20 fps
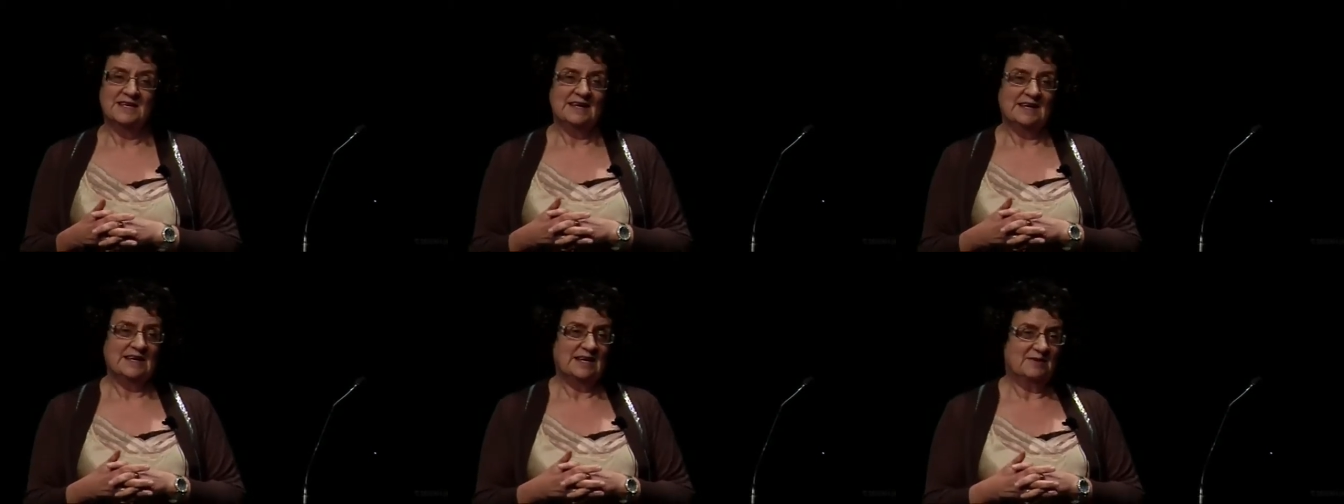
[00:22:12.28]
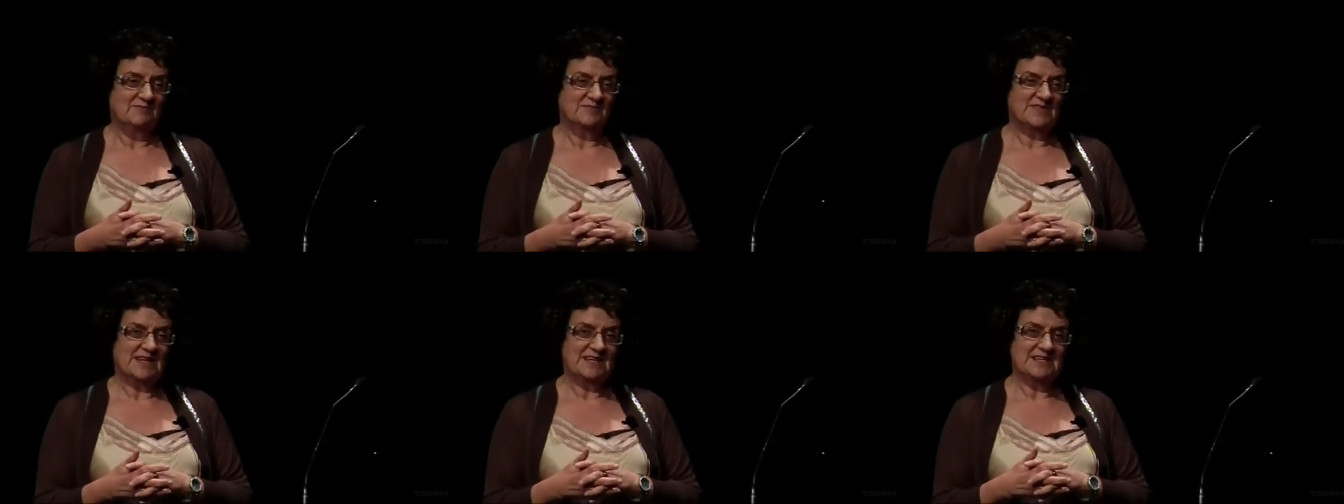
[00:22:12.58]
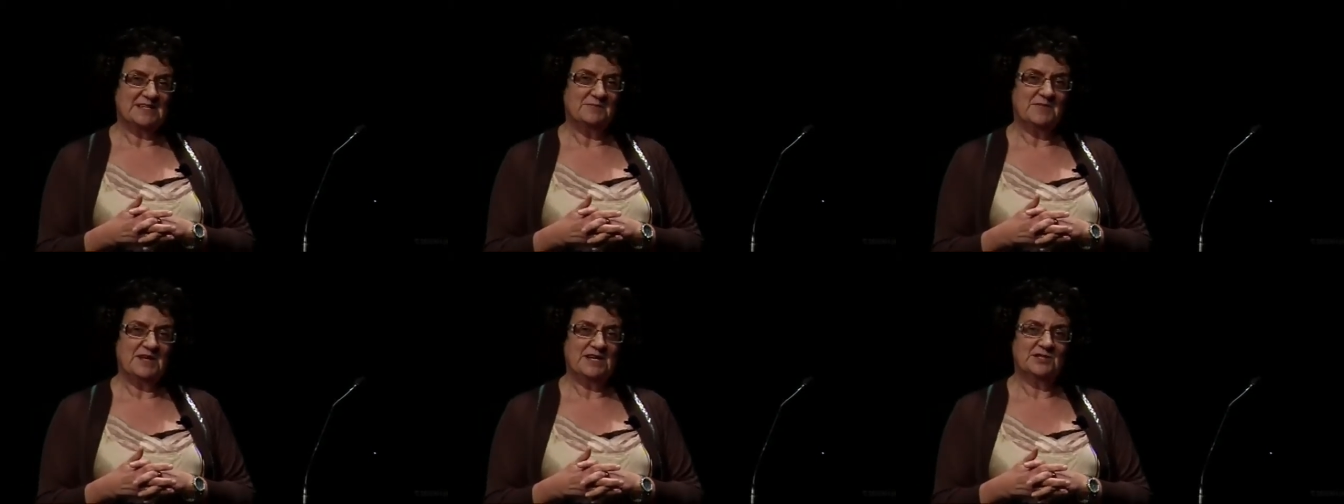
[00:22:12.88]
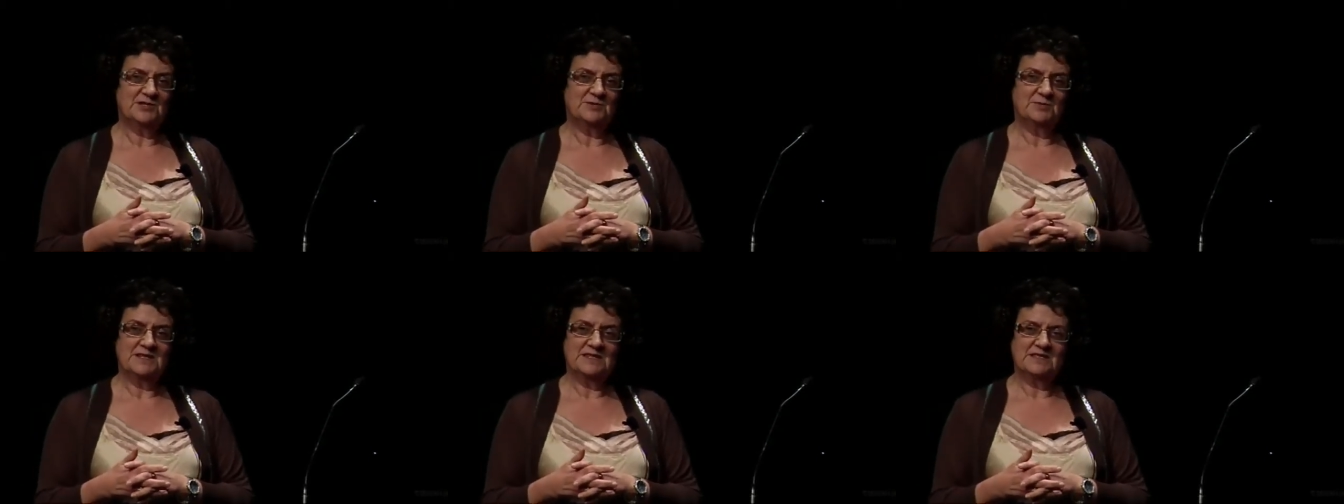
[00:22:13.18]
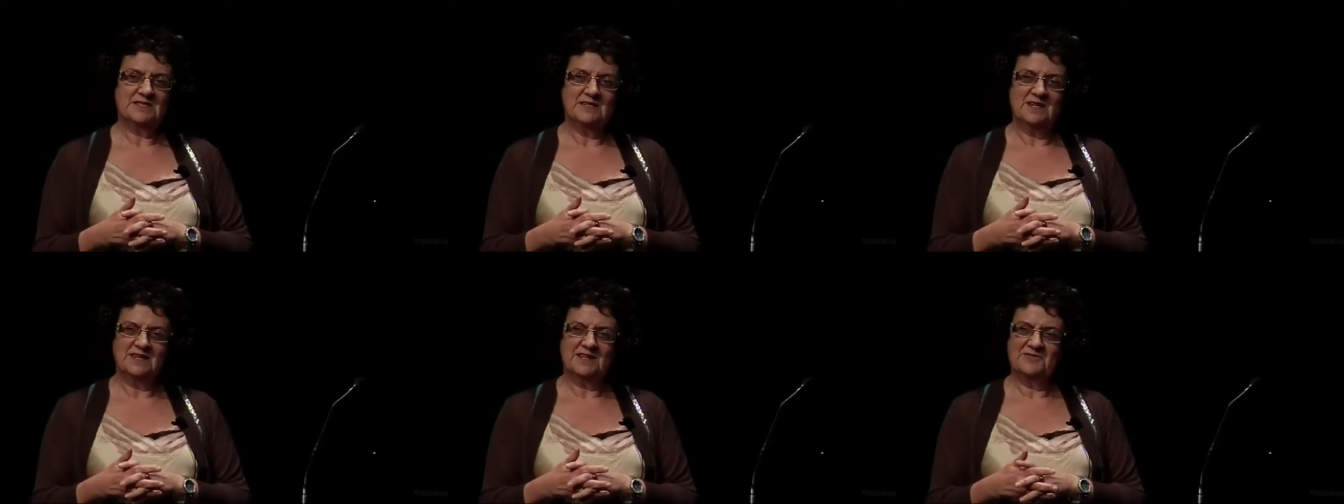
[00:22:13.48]
Um, data
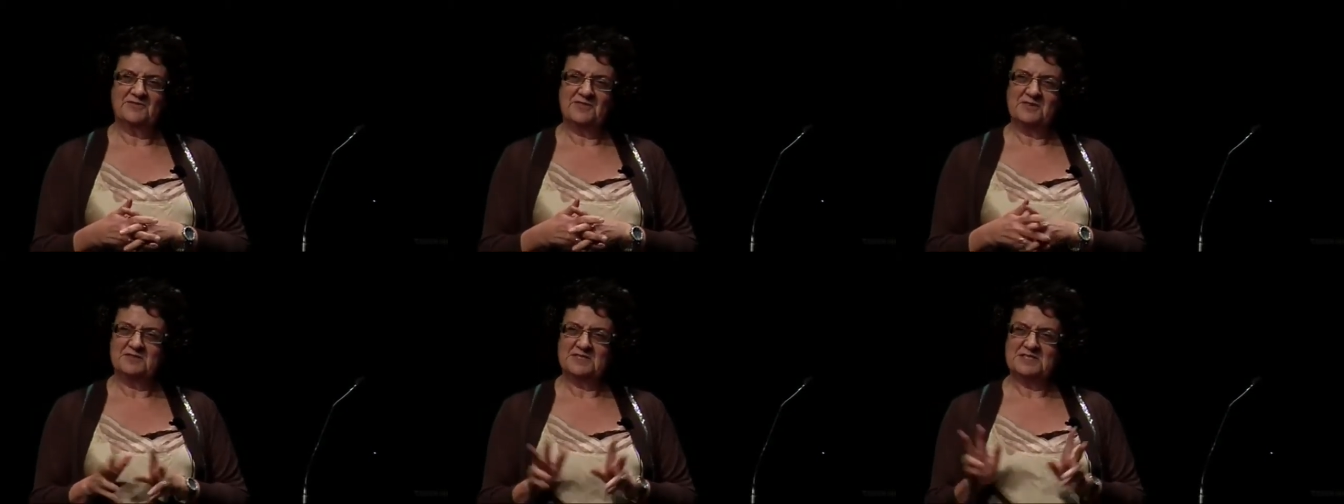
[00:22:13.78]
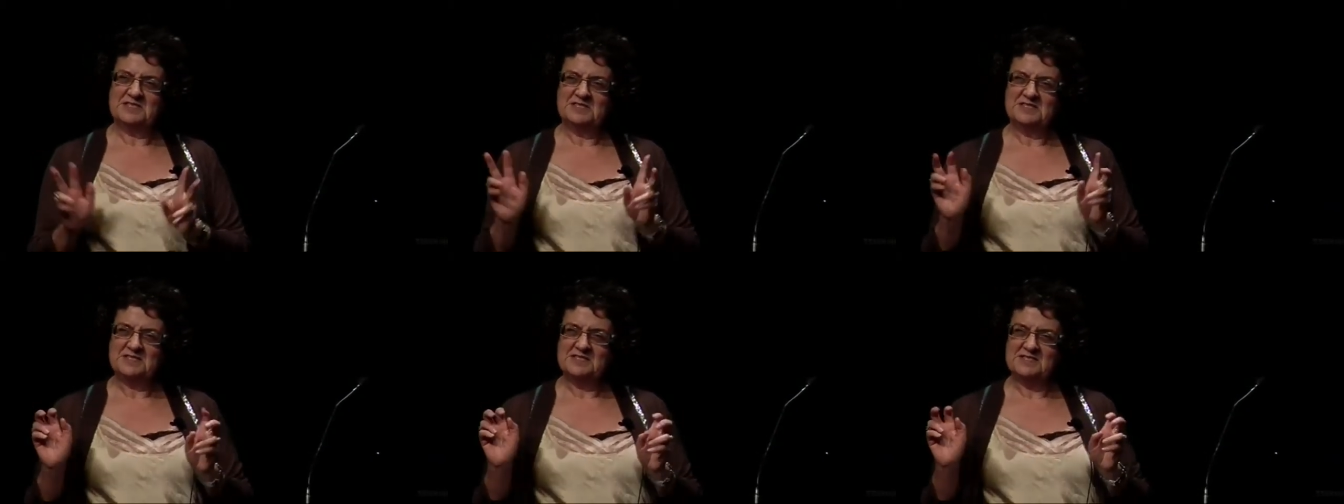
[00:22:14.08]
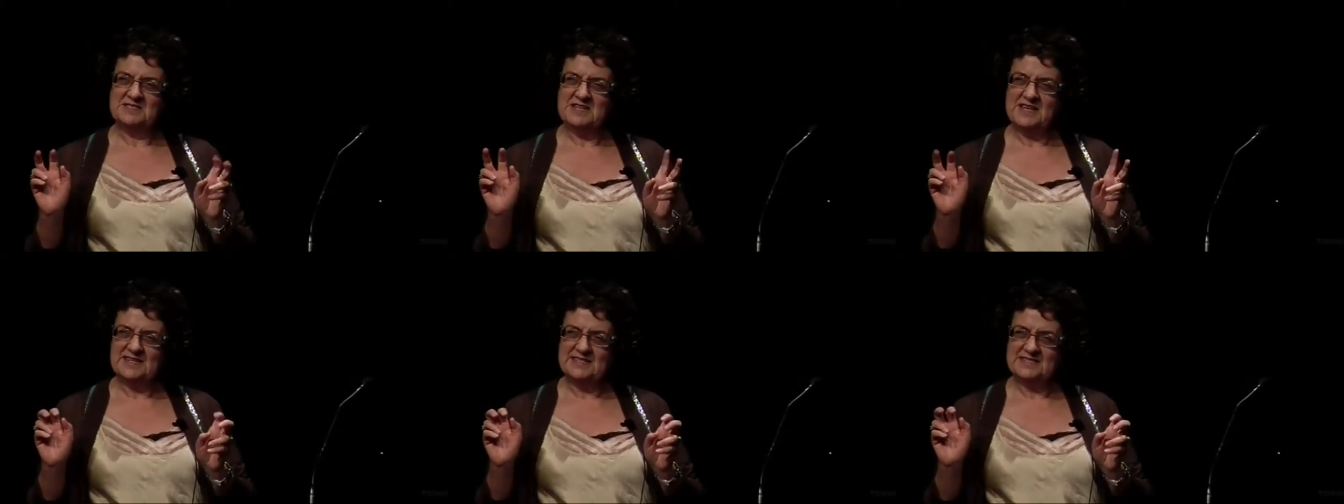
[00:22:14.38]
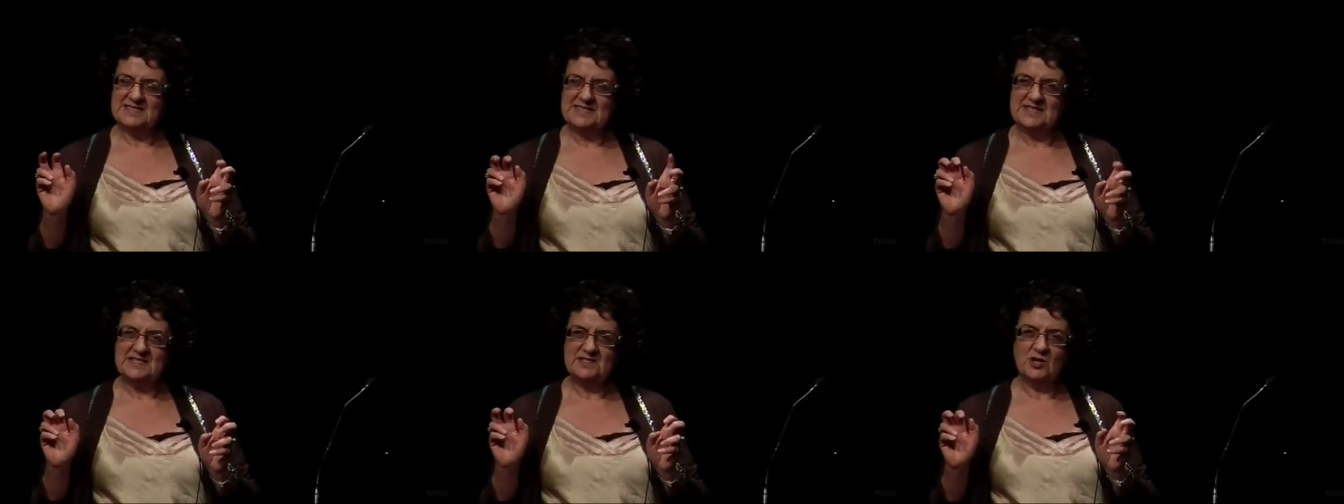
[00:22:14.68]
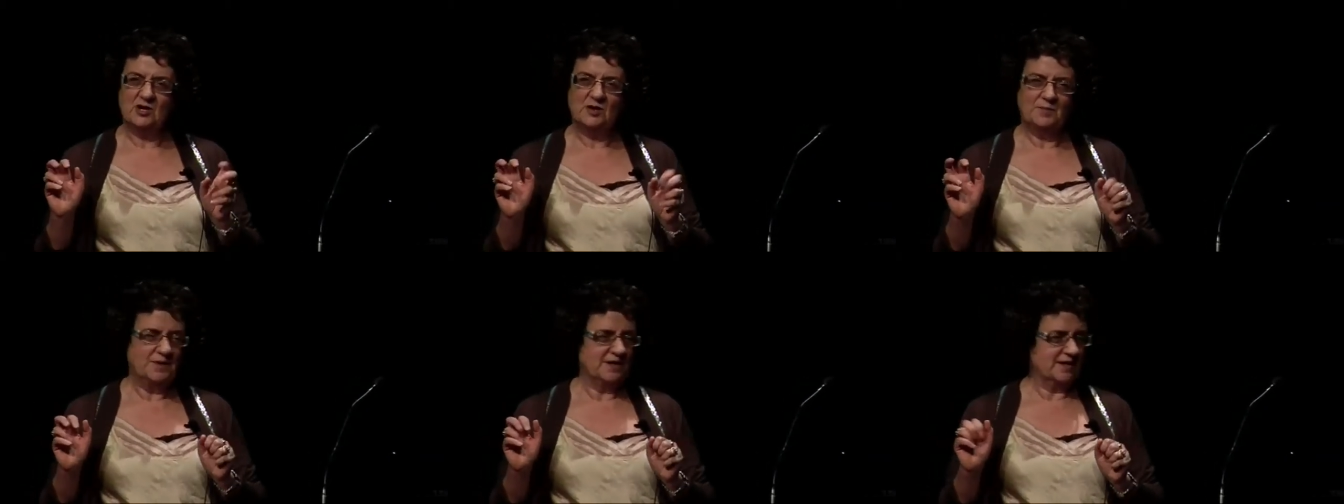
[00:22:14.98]
management's not a very sort of sexy
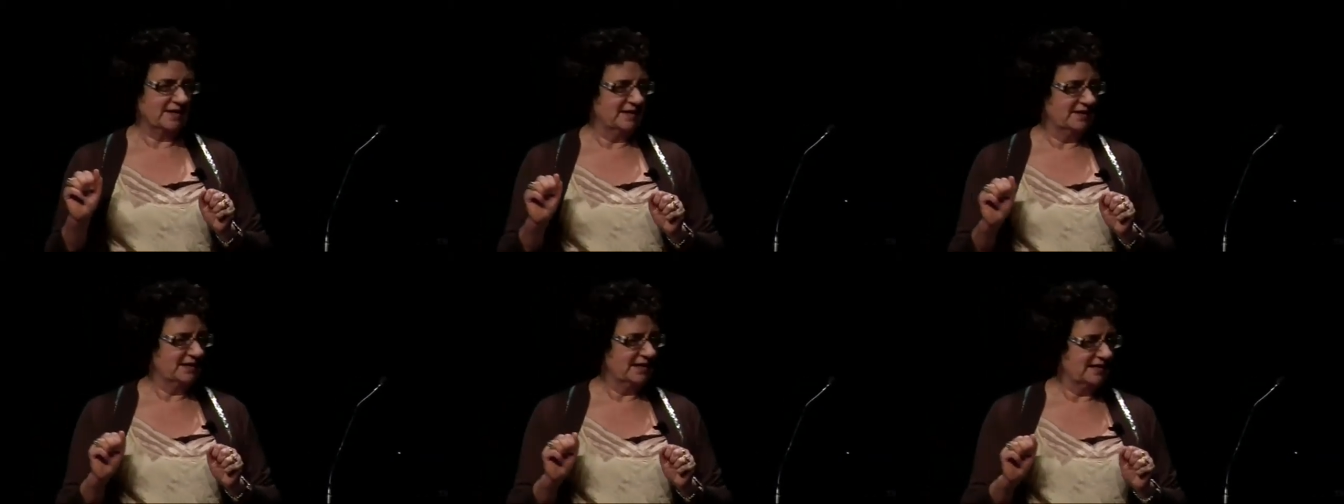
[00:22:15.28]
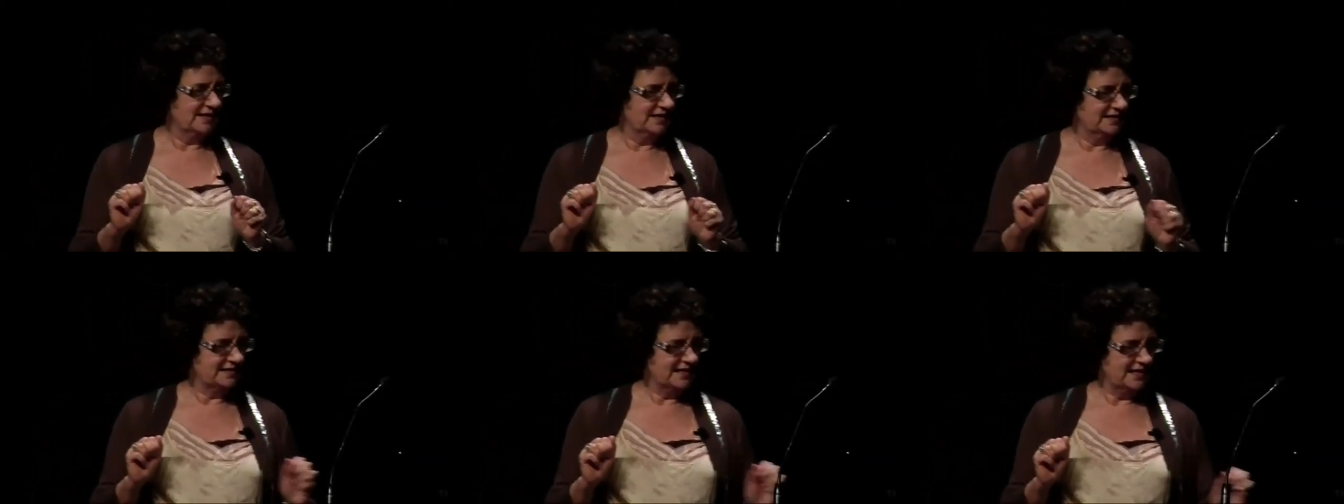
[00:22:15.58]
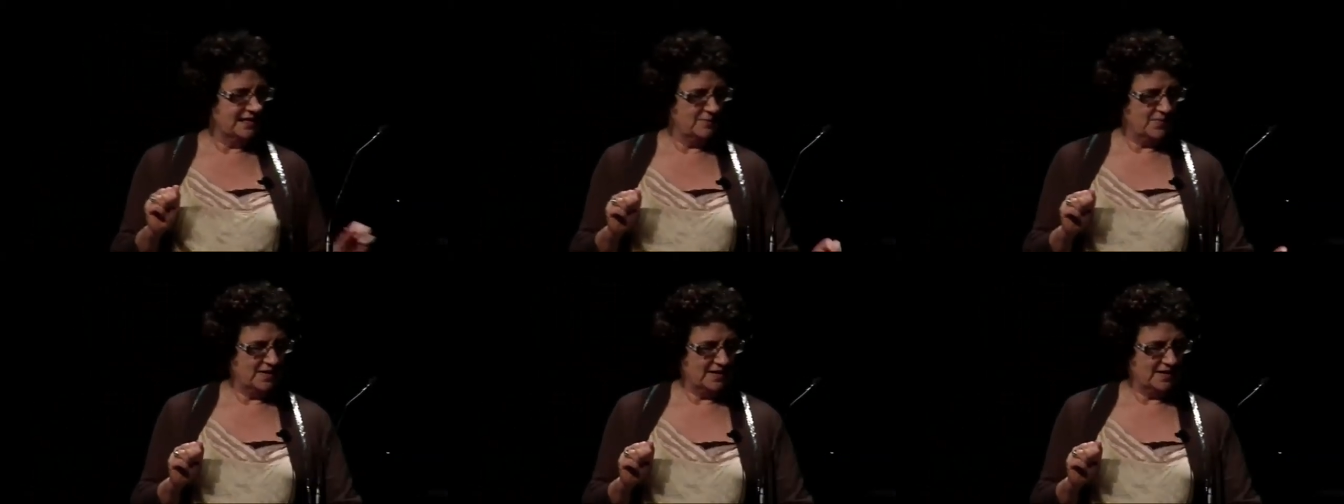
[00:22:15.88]
topic in IT,